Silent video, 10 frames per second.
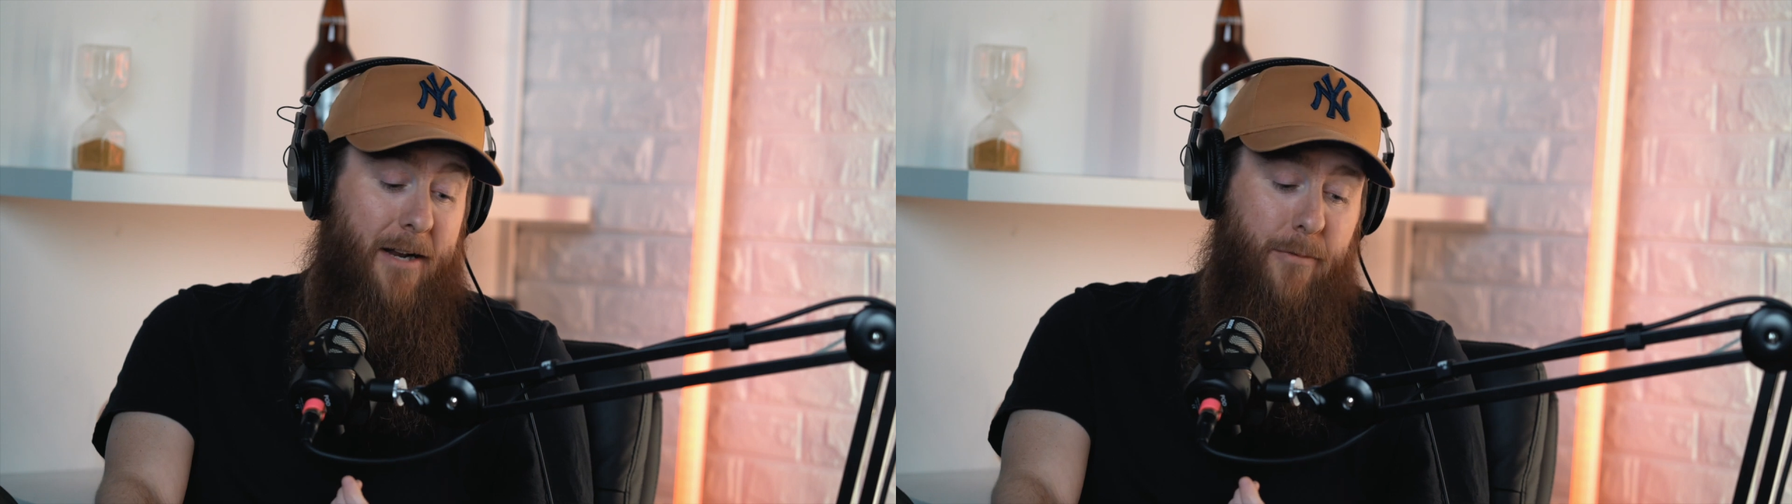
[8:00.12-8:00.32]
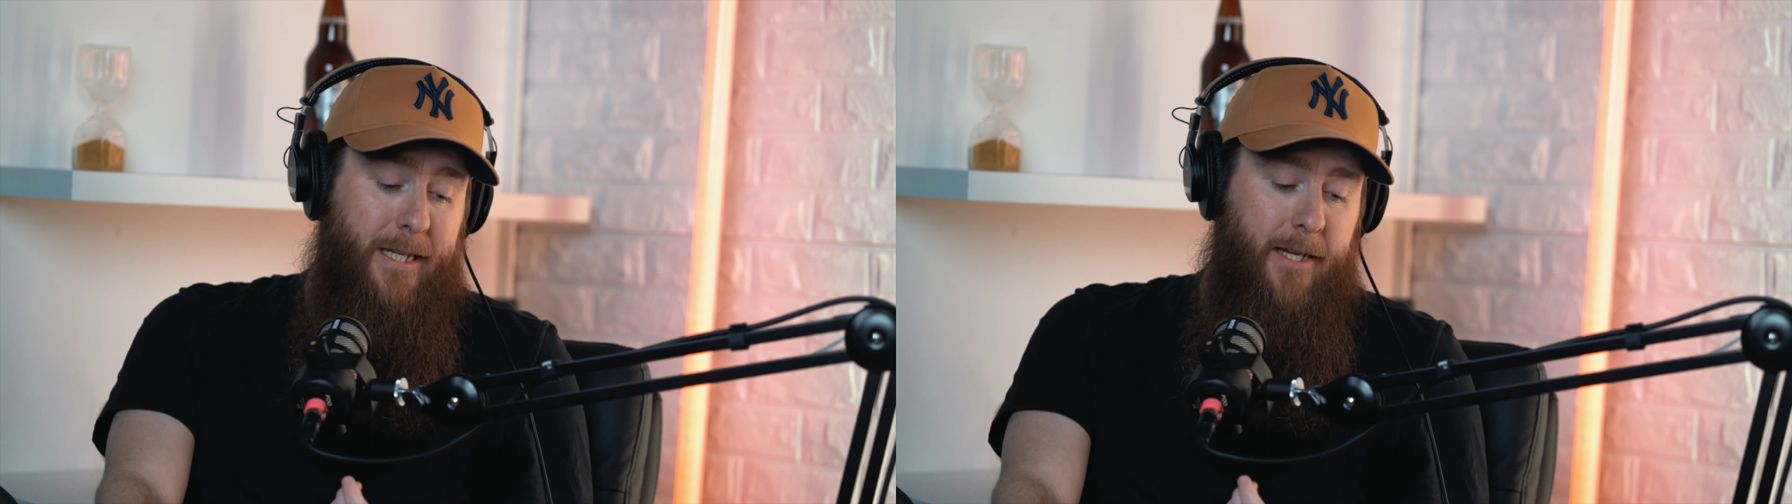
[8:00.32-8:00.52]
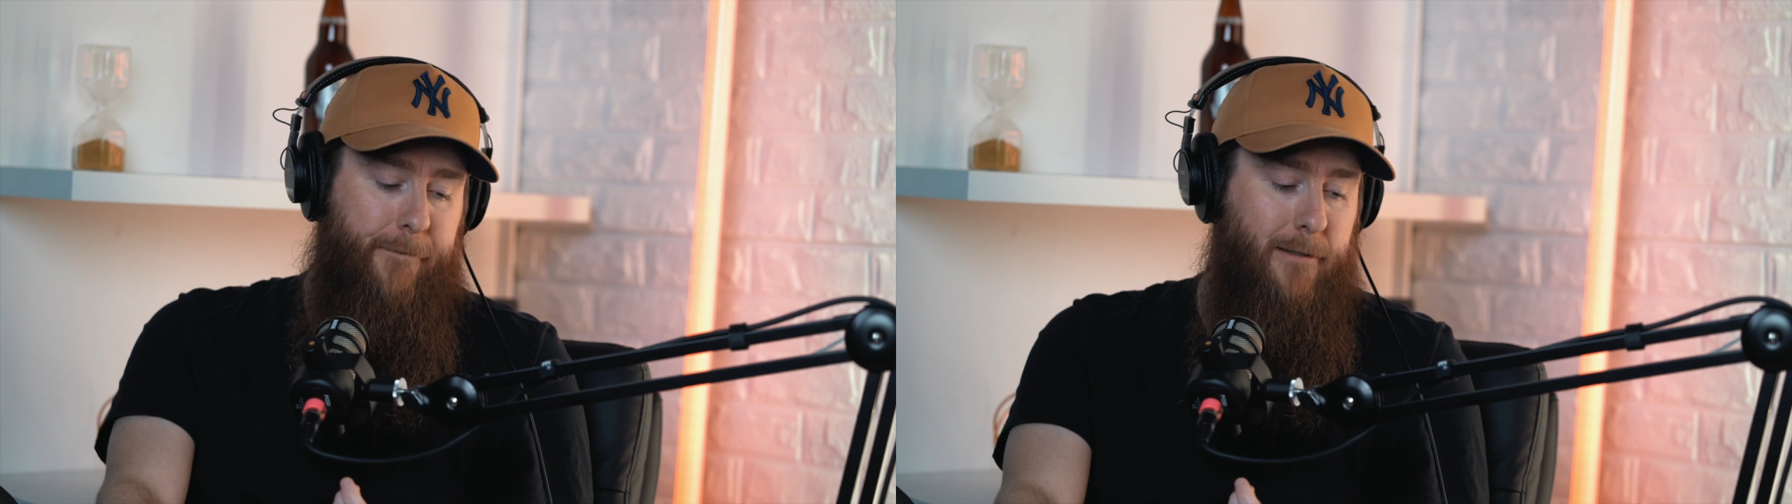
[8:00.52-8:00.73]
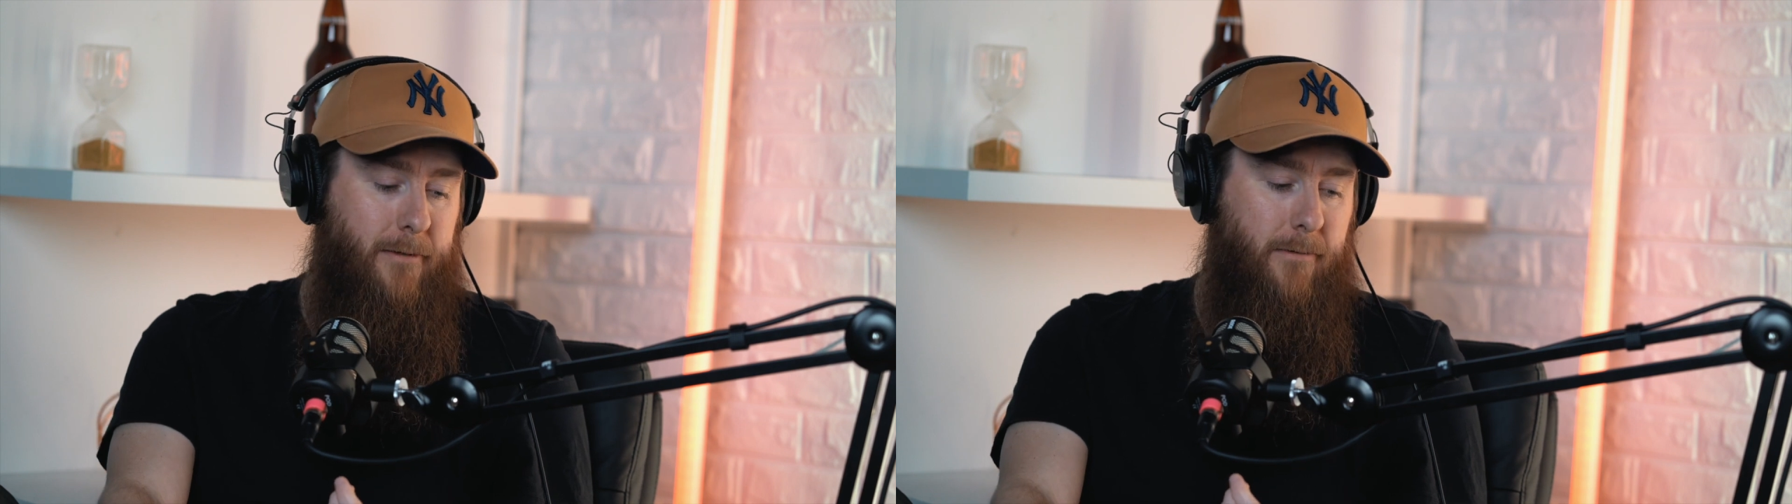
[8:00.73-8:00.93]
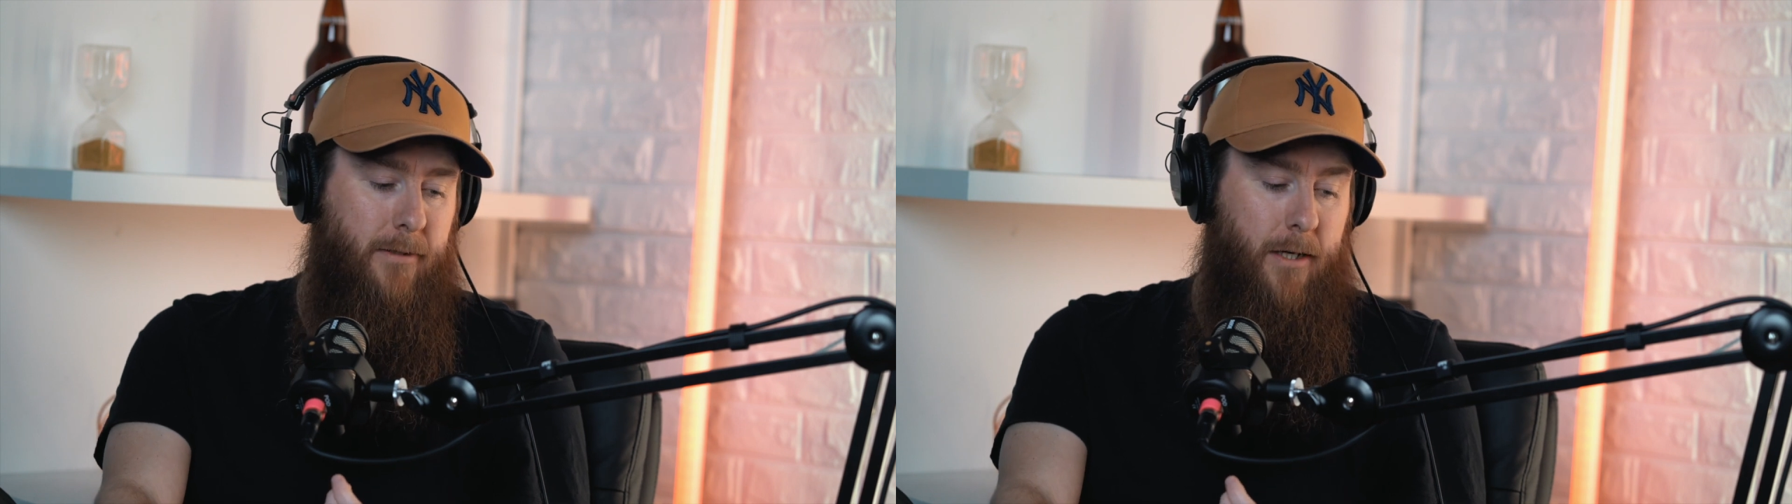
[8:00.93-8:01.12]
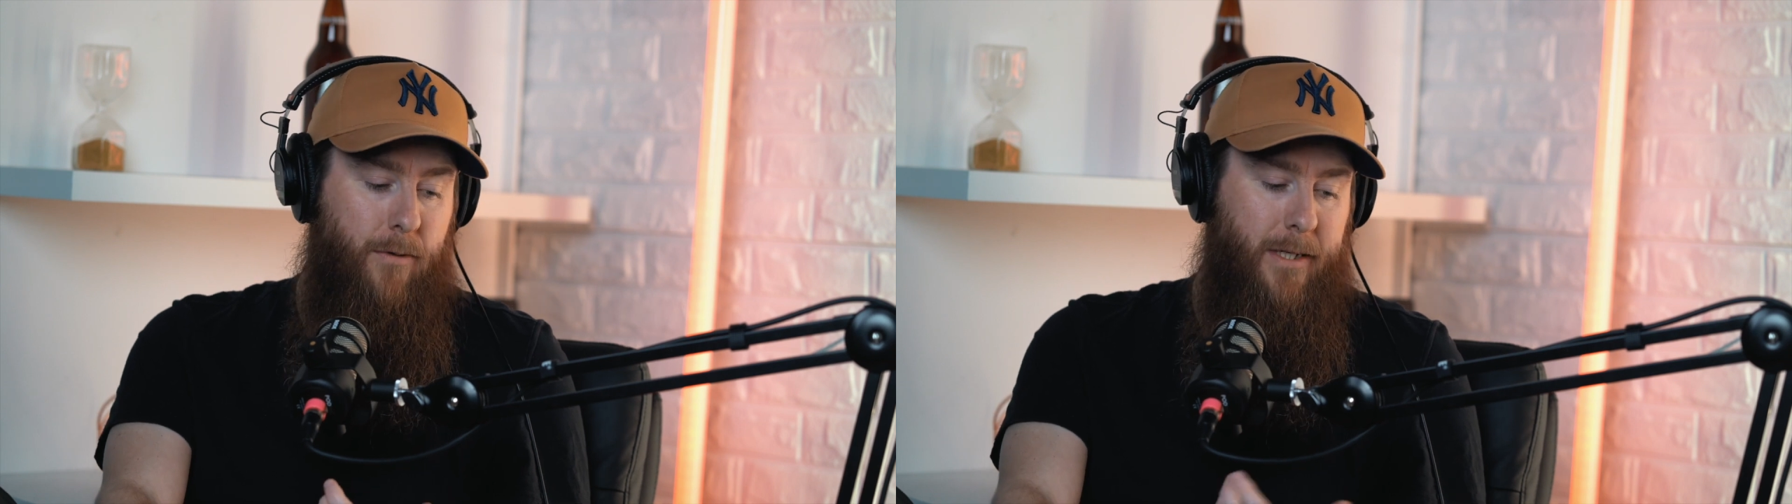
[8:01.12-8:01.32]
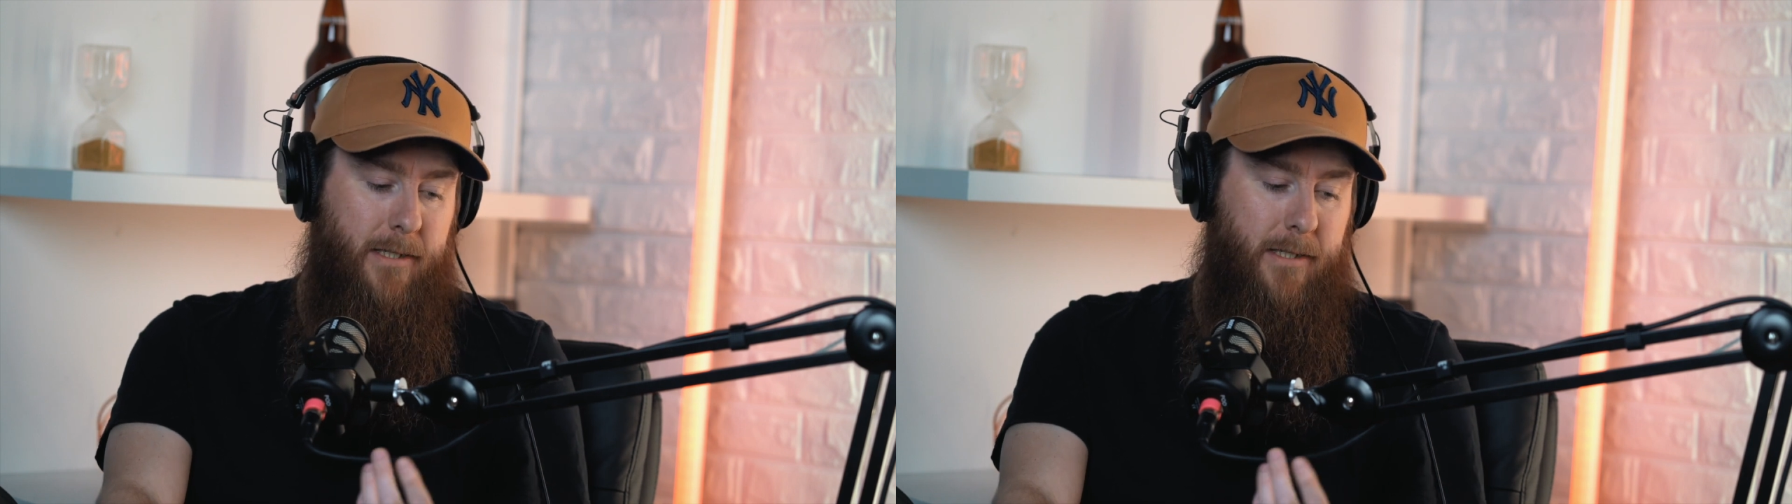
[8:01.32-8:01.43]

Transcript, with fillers: that'll be different. You know,